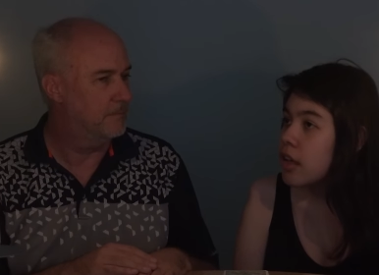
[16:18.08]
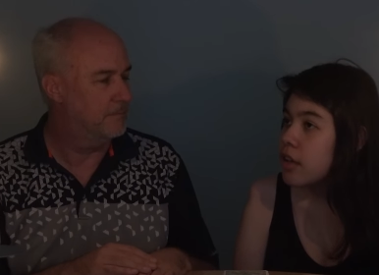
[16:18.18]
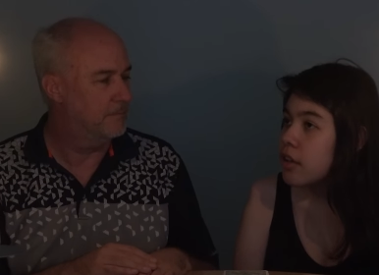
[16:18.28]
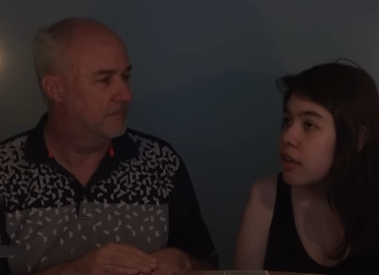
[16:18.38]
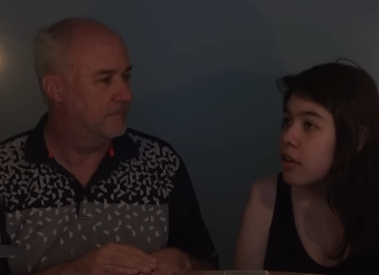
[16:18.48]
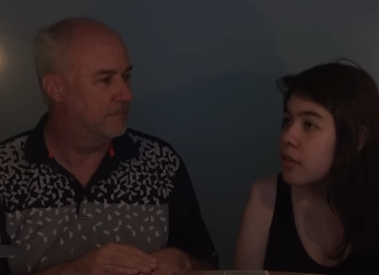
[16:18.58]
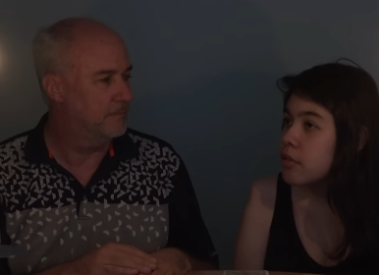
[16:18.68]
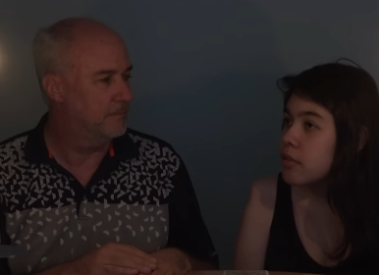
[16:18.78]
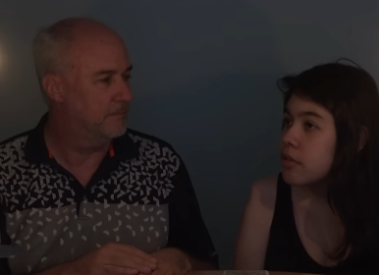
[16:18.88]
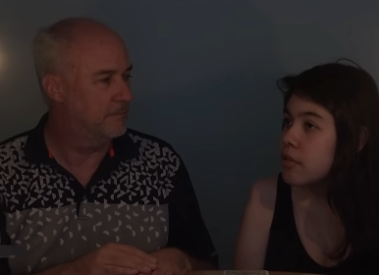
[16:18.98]
Speaker 1: I don't know,
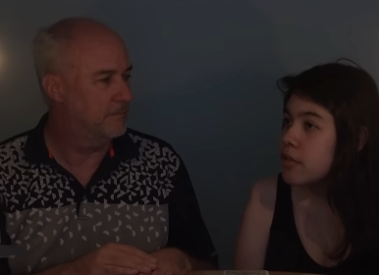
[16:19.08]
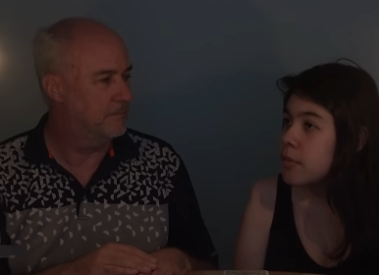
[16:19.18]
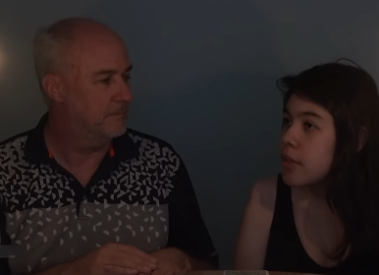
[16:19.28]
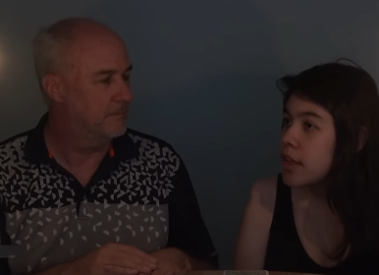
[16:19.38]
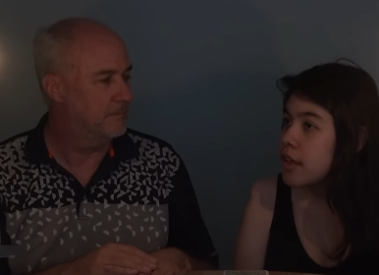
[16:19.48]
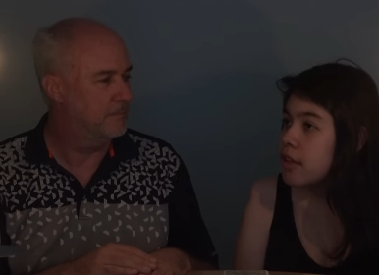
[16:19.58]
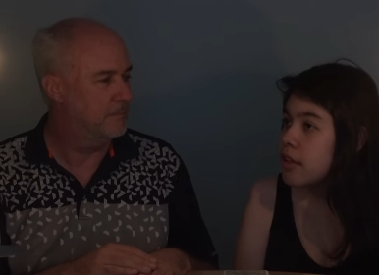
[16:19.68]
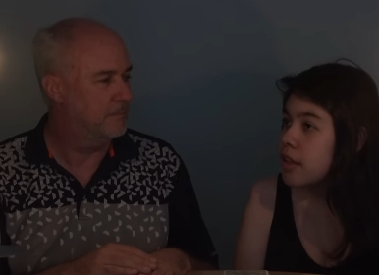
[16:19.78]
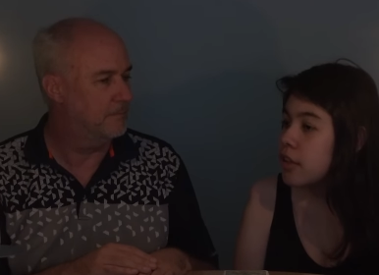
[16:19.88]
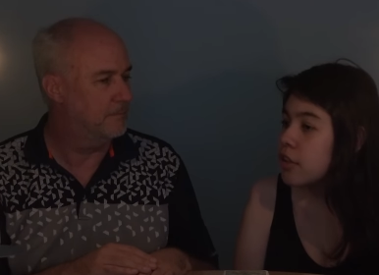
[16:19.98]
something
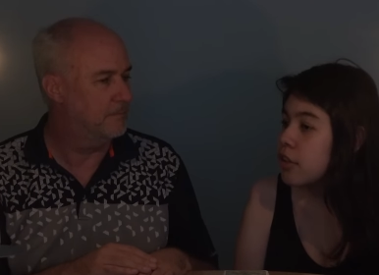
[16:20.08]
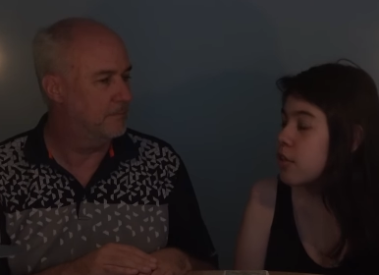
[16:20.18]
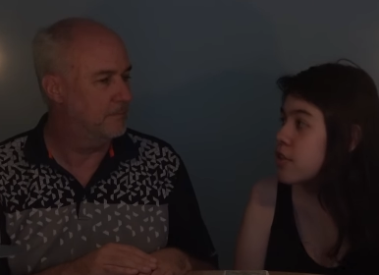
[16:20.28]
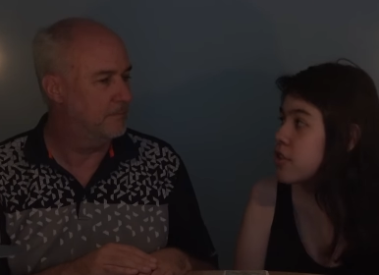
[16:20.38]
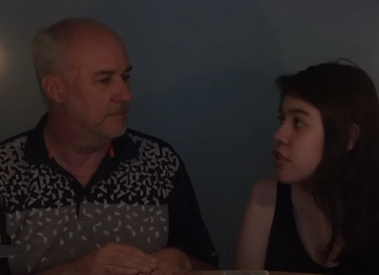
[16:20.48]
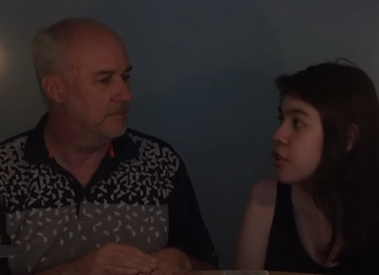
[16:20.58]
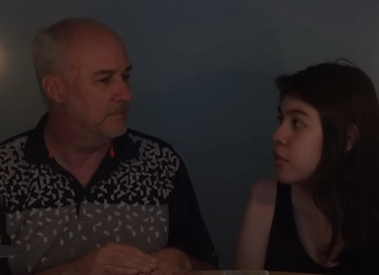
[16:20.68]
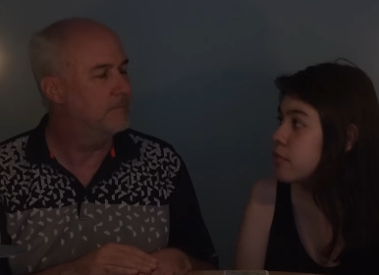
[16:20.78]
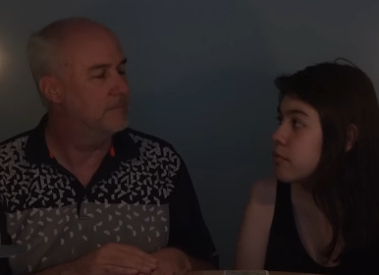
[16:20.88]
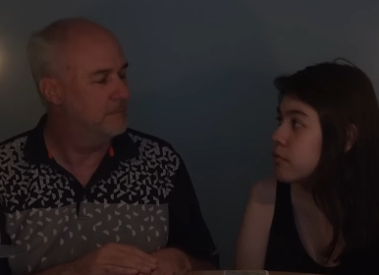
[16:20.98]
that you're close to,
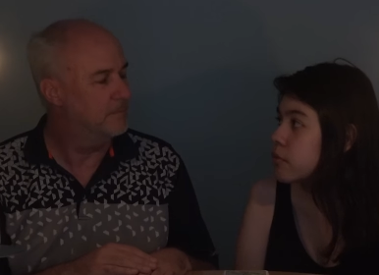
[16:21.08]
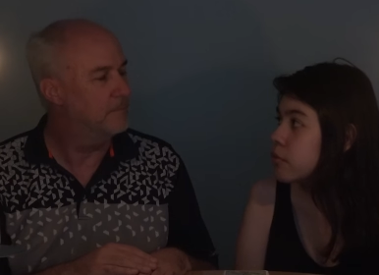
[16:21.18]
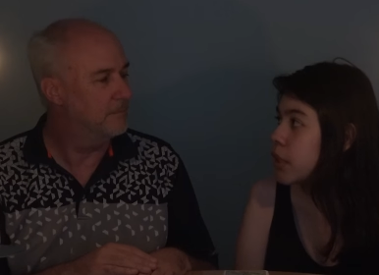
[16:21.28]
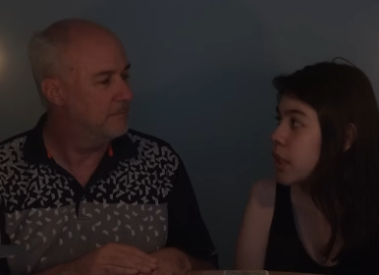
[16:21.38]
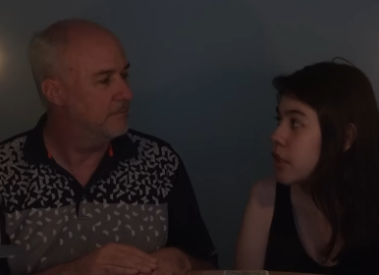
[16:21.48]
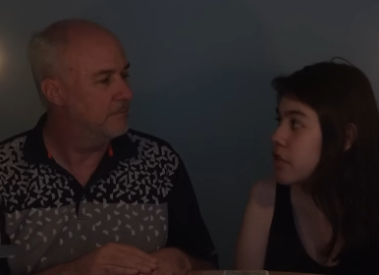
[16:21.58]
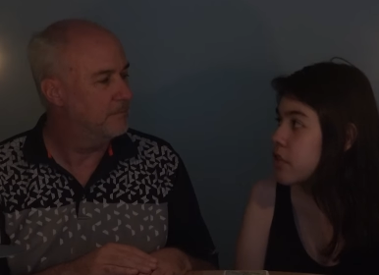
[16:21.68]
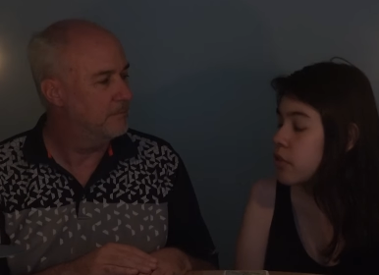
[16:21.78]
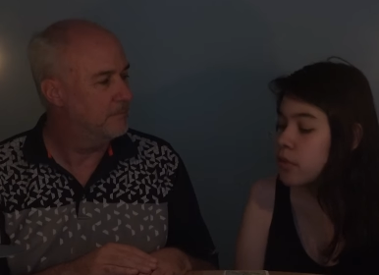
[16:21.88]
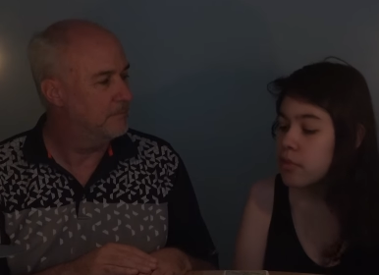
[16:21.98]
but you're
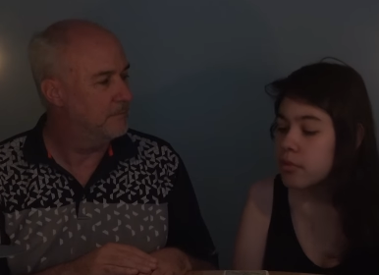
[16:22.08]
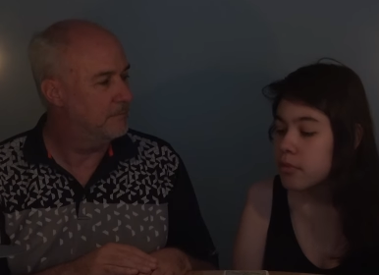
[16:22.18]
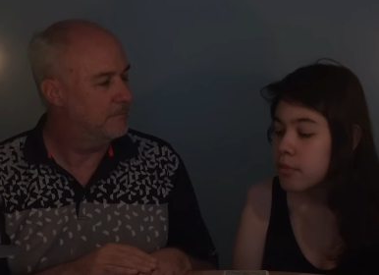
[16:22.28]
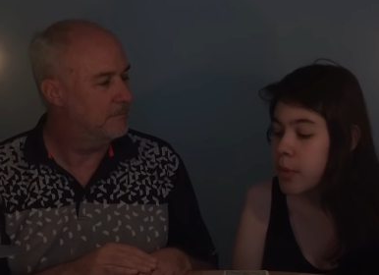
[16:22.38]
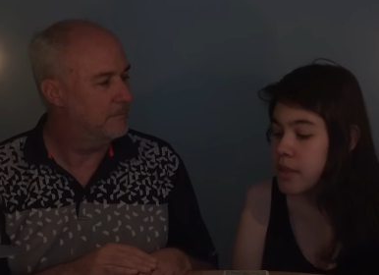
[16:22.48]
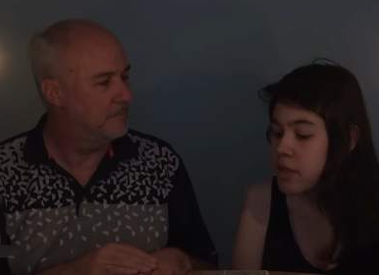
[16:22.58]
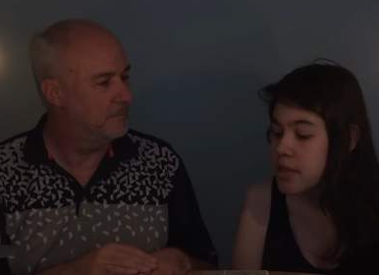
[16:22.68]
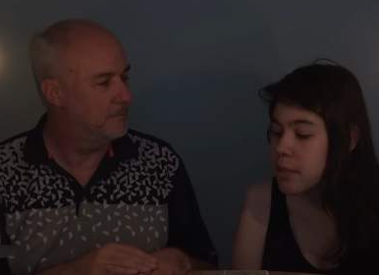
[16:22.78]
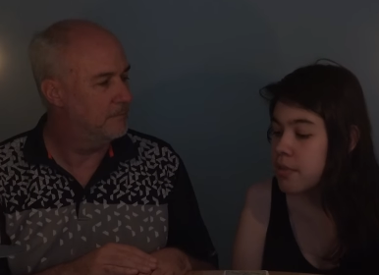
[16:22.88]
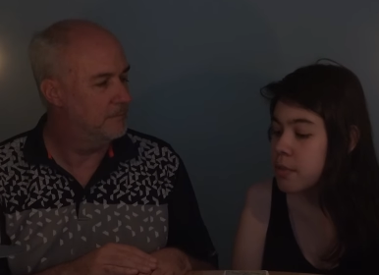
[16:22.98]
still based on
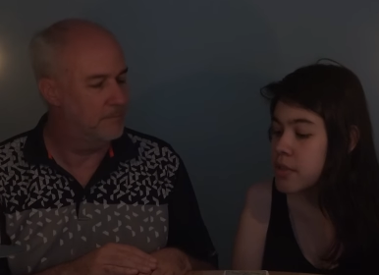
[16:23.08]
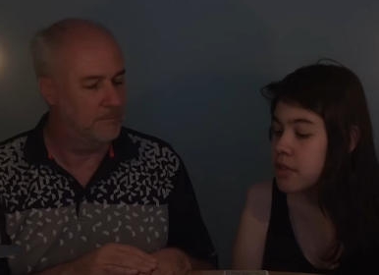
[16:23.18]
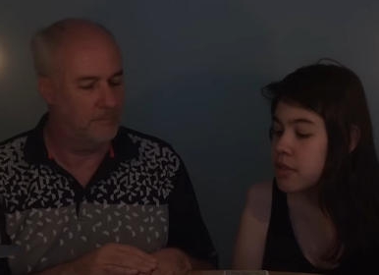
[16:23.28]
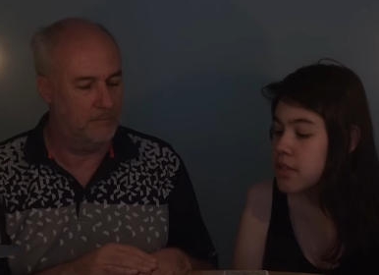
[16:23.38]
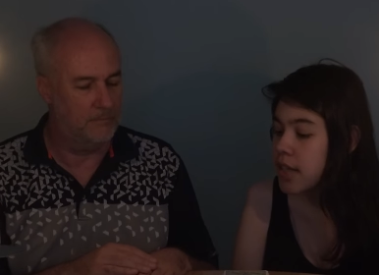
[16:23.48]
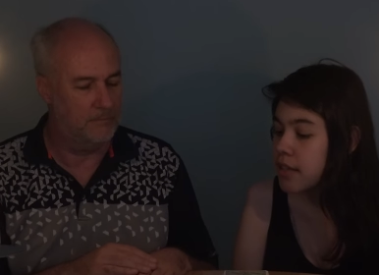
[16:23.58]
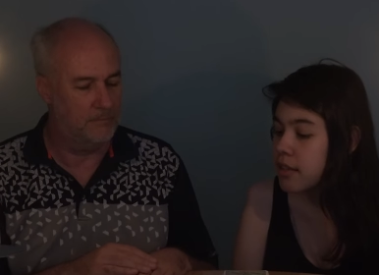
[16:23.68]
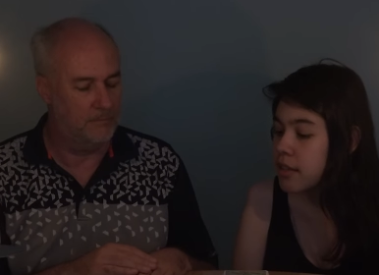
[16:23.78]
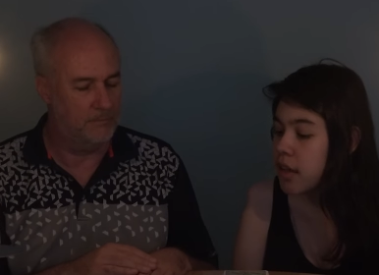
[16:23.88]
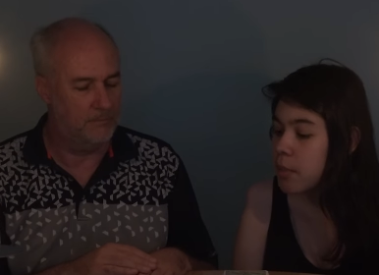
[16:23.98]
some of them still
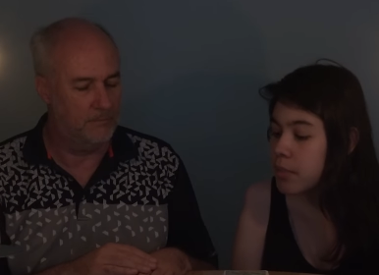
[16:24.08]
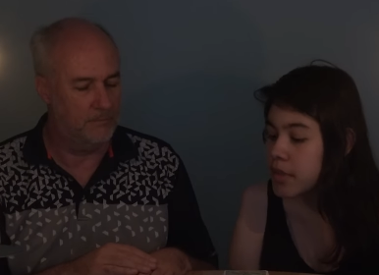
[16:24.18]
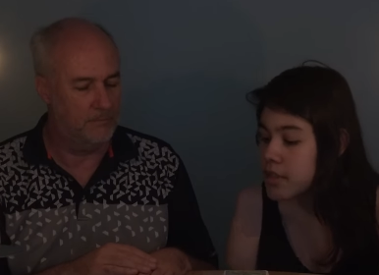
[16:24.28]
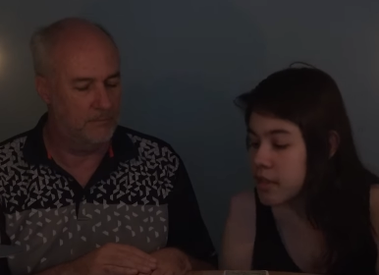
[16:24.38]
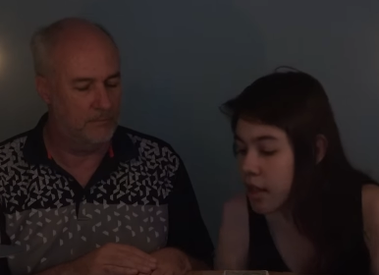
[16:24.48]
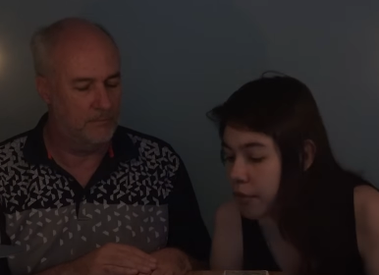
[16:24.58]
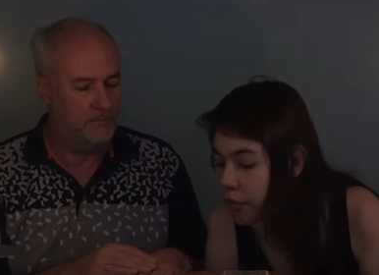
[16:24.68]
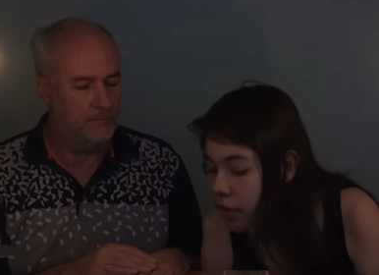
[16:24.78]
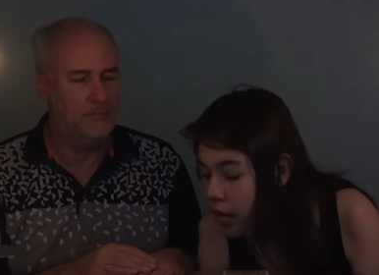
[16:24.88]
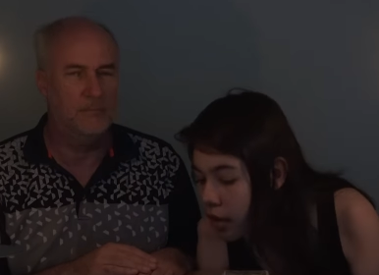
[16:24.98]
standing up and stuff.
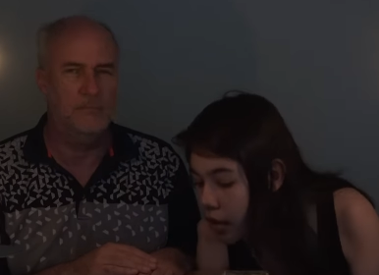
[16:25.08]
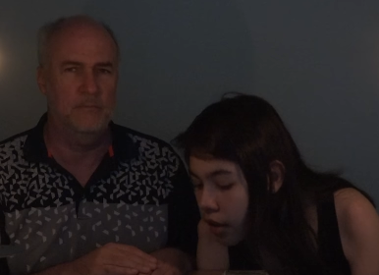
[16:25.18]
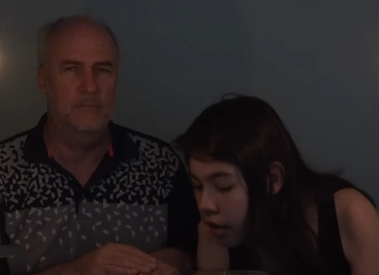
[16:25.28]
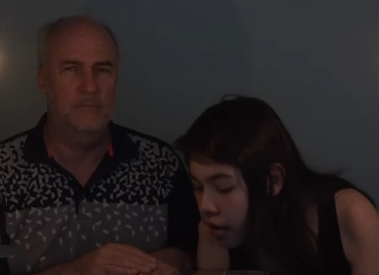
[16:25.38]
Mm-hmm.